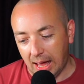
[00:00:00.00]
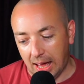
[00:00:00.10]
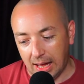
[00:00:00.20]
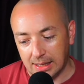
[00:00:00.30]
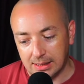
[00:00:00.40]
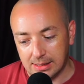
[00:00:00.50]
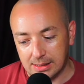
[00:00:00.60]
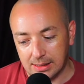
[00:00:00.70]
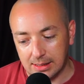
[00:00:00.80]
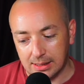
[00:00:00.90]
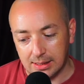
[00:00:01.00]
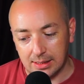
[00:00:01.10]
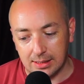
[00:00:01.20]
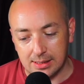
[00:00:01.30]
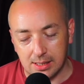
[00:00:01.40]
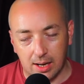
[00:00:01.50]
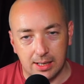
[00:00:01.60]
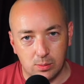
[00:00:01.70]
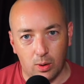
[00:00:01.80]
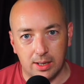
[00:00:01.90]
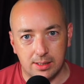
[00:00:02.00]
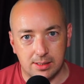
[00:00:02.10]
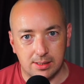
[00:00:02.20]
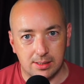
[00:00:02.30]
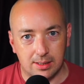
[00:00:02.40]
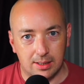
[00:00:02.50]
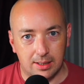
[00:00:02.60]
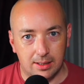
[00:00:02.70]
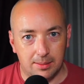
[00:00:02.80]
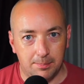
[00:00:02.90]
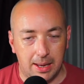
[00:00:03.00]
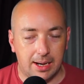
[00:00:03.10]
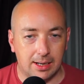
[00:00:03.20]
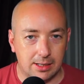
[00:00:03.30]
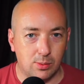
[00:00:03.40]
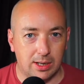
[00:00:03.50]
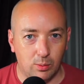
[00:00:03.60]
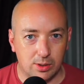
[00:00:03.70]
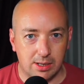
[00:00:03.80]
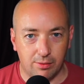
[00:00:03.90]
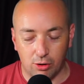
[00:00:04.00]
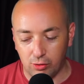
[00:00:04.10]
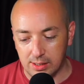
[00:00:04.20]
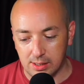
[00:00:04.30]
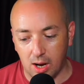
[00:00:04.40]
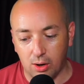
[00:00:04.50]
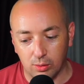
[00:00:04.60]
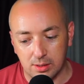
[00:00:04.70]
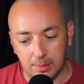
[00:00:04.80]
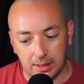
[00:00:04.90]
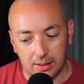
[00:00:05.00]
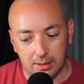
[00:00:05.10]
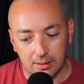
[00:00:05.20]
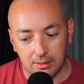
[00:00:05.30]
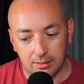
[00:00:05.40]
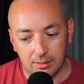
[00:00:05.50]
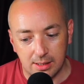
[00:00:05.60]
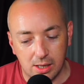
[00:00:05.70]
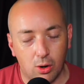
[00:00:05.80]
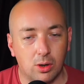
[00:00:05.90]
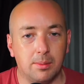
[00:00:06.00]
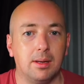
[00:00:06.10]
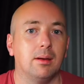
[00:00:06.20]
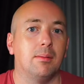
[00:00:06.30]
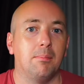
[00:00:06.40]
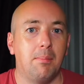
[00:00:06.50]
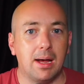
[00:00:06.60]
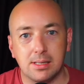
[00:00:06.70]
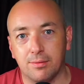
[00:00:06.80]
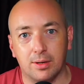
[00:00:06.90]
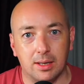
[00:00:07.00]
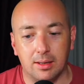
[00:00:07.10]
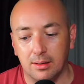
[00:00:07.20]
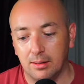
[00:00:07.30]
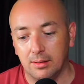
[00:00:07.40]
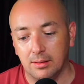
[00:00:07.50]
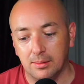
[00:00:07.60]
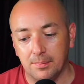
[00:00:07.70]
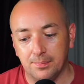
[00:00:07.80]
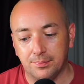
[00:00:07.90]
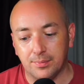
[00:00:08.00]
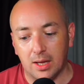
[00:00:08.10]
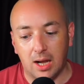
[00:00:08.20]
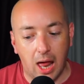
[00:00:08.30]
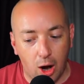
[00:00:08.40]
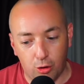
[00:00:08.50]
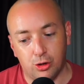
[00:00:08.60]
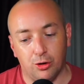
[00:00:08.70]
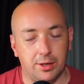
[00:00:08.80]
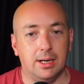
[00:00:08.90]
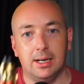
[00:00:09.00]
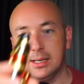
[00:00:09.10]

And size wise, making it 21700 is not going to be. It's not going to be massively larger than it